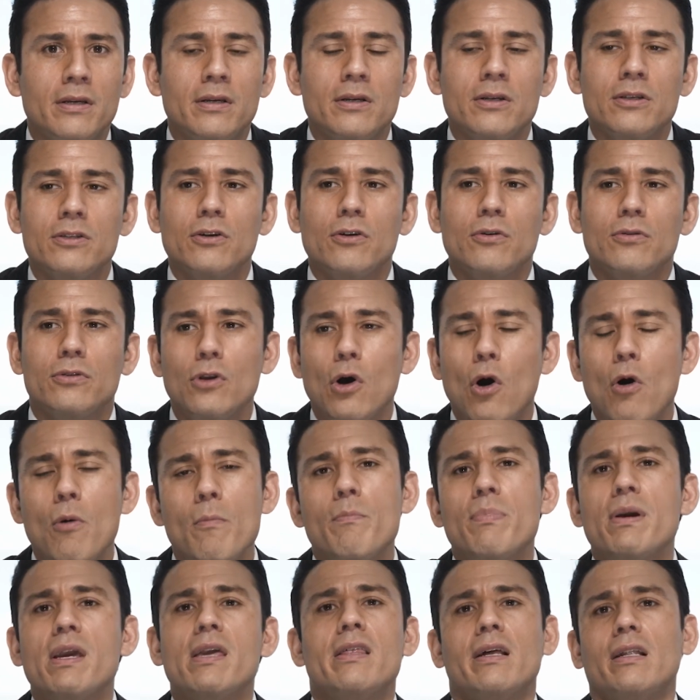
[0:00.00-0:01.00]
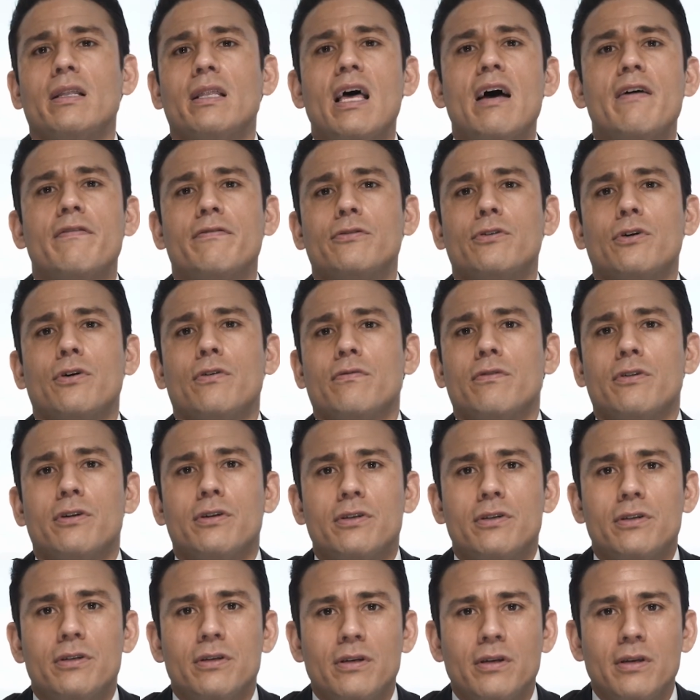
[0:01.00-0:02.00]
So don't be the
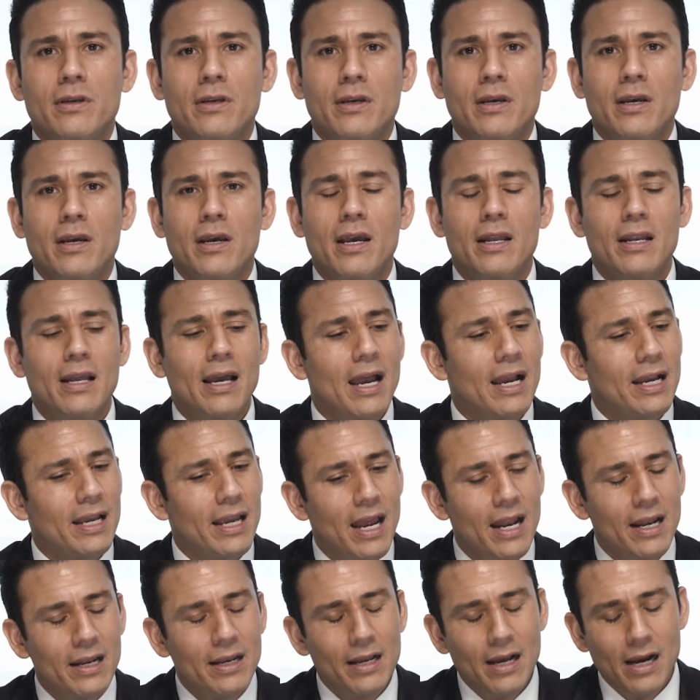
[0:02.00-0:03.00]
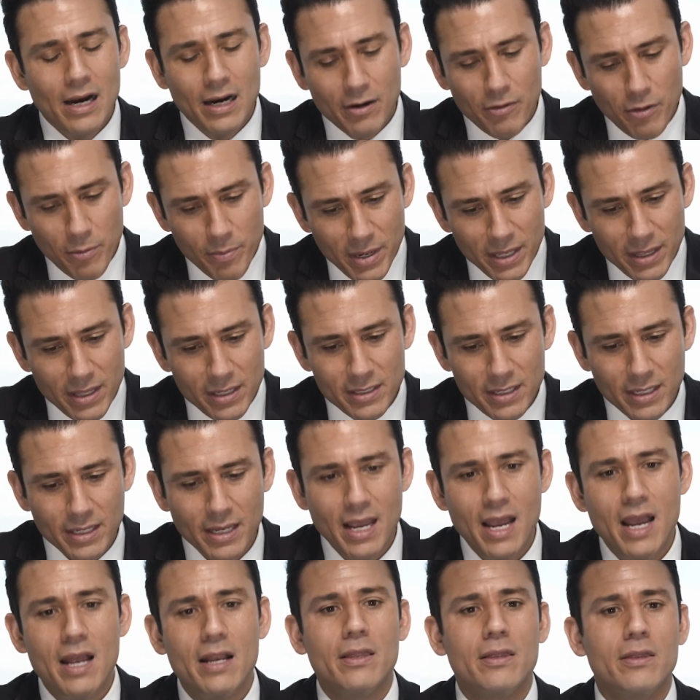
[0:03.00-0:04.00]
leftovers. And I'm going to repeat this
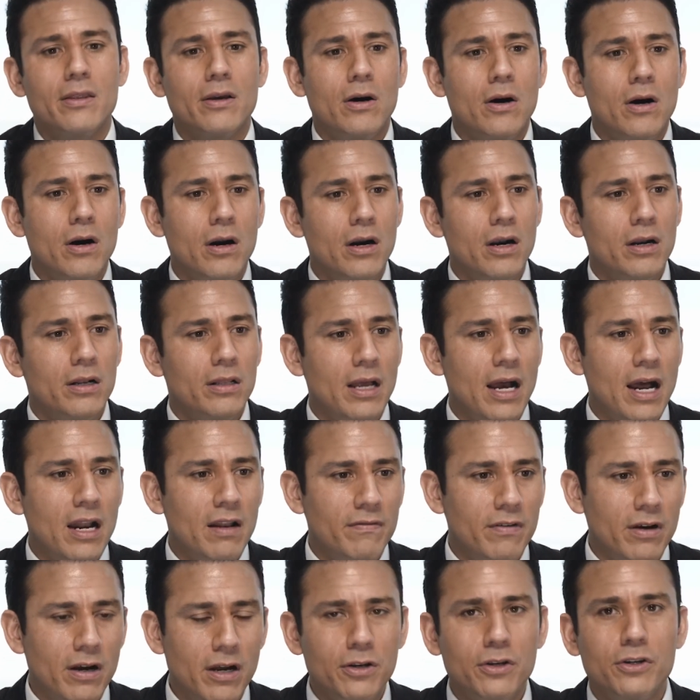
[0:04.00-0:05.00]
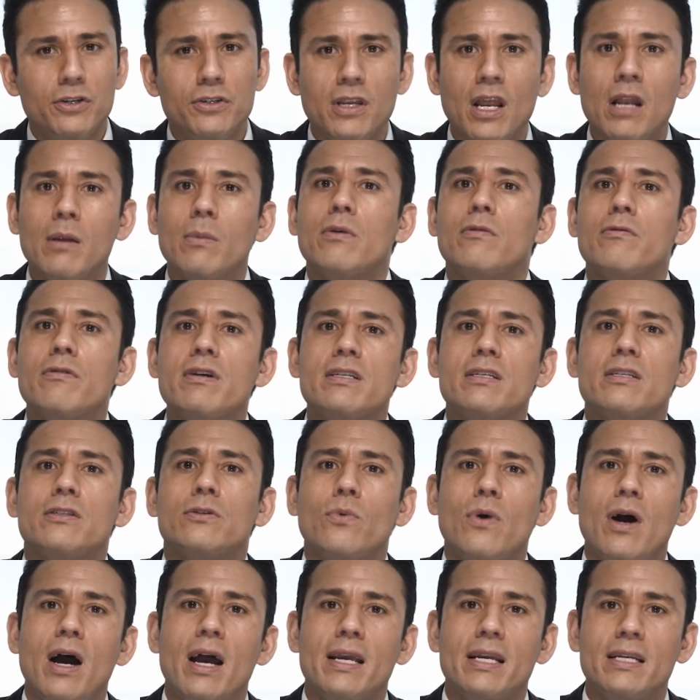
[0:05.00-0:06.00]
again. There are a lot of understandable reasons
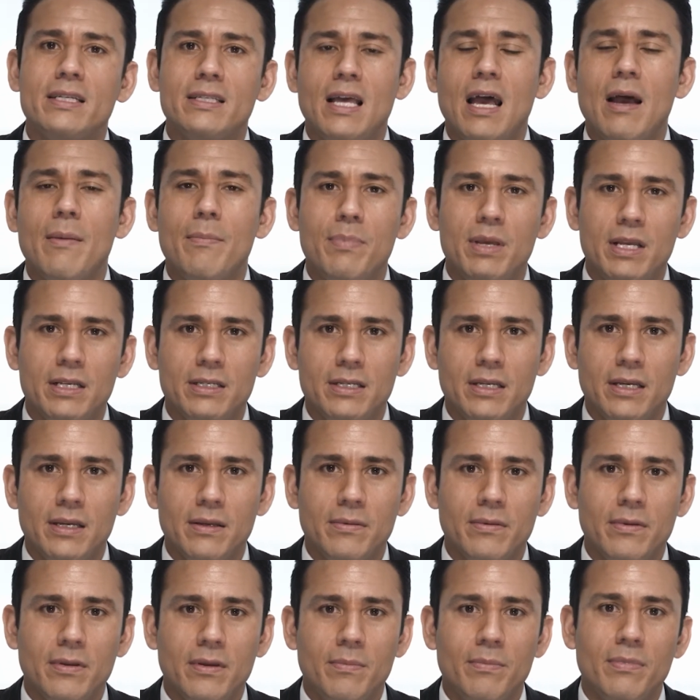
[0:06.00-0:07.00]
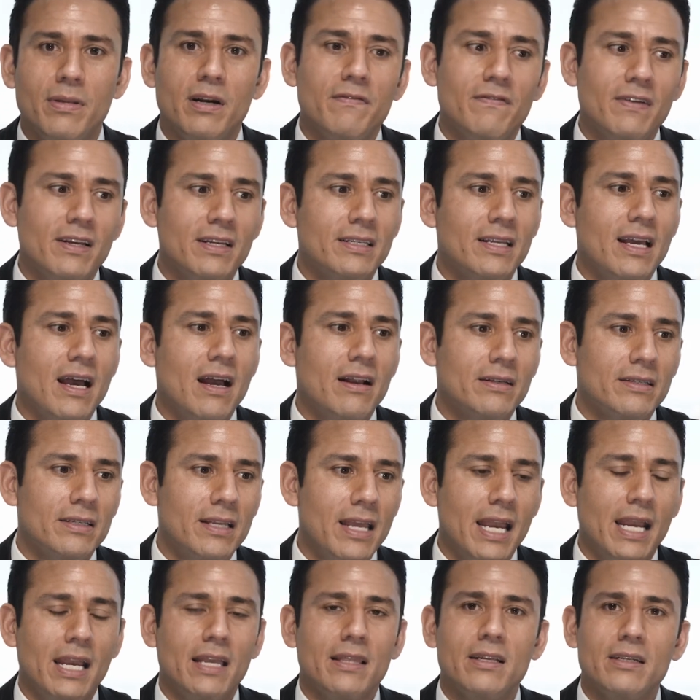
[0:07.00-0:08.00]
why he's that busy. But if he's not
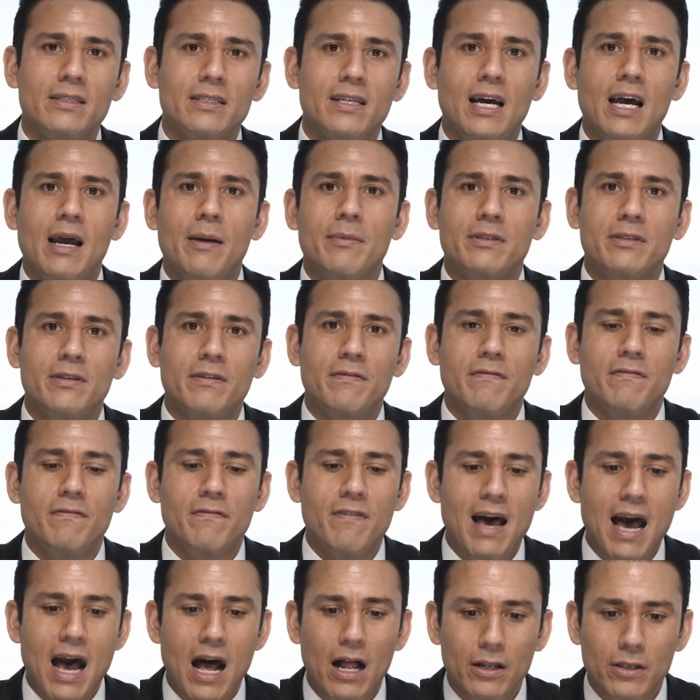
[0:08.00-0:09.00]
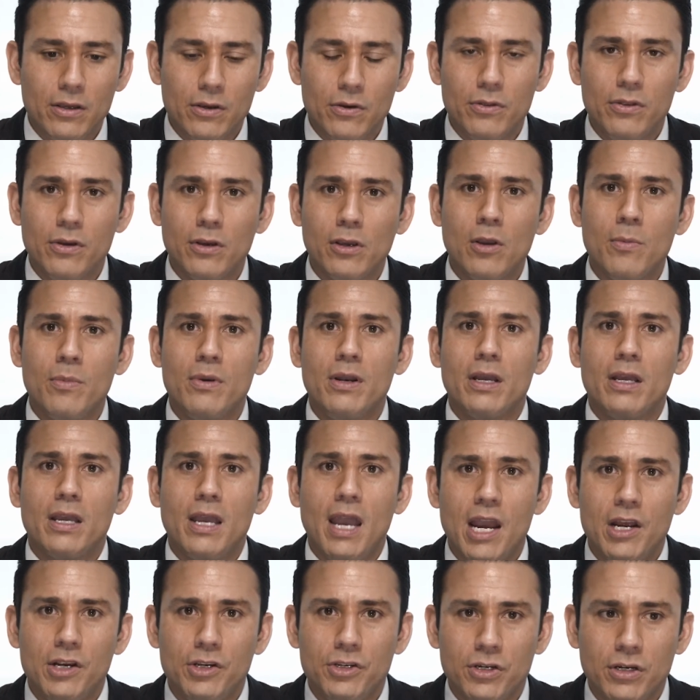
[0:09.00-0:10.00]
taking the time to value the
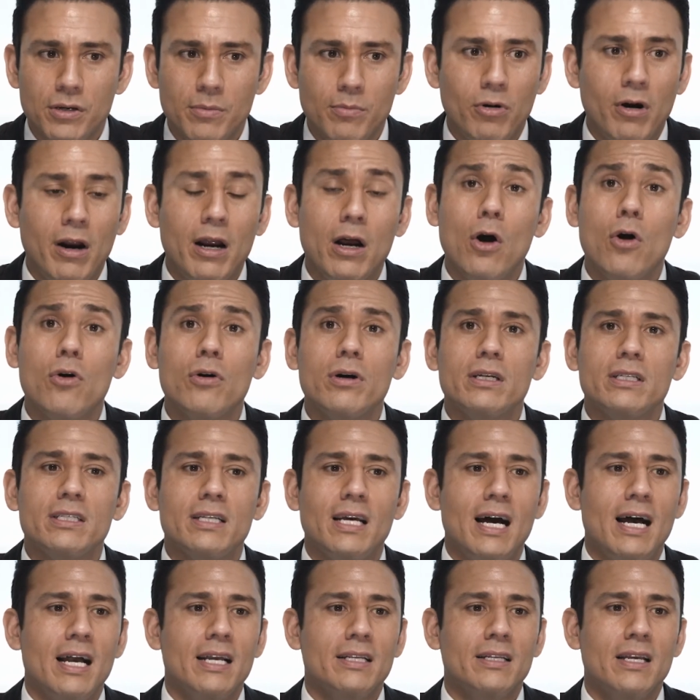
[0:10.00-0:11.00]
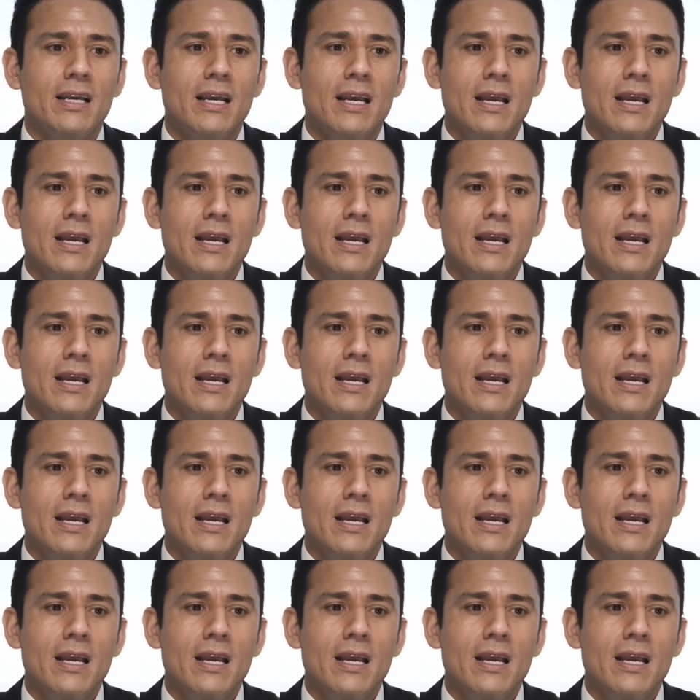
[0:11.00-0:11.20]
communication, prioritize